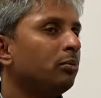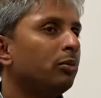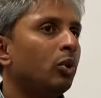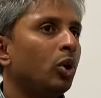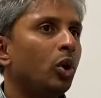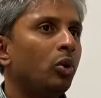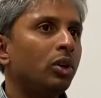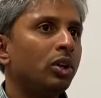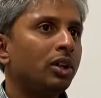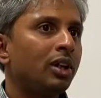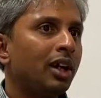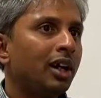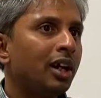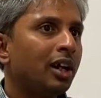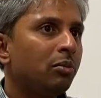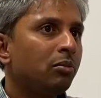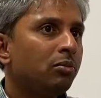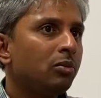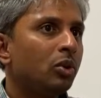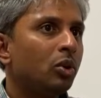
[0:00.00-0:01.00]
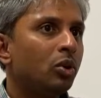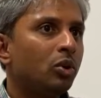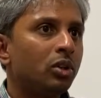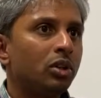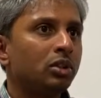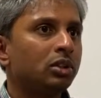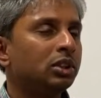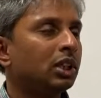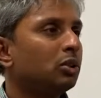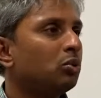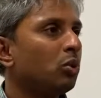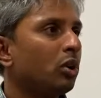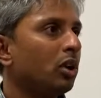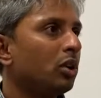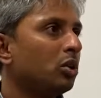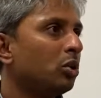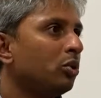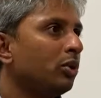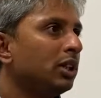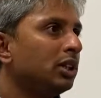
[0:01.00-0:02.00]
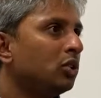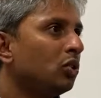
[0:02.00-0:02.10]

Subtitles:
over time or just 1 or 2 weeks,